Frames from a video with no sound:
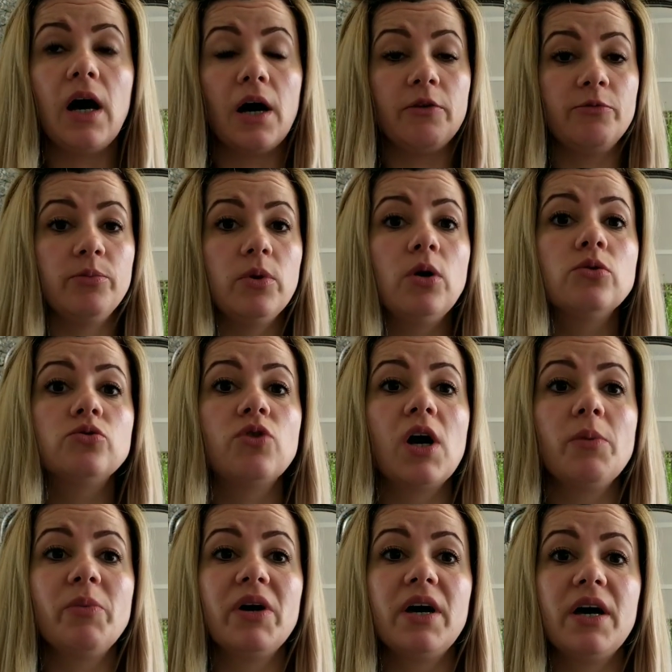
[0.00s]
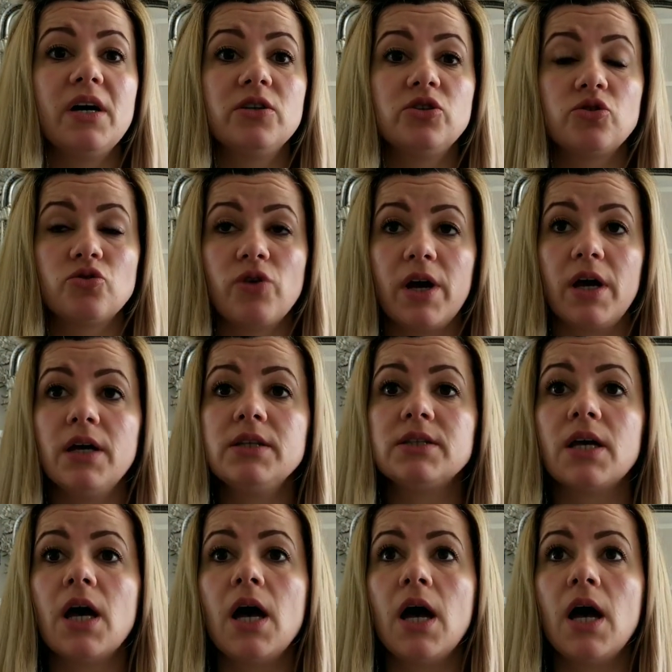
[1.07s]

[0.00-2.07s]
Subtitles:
I blow dry my hair straight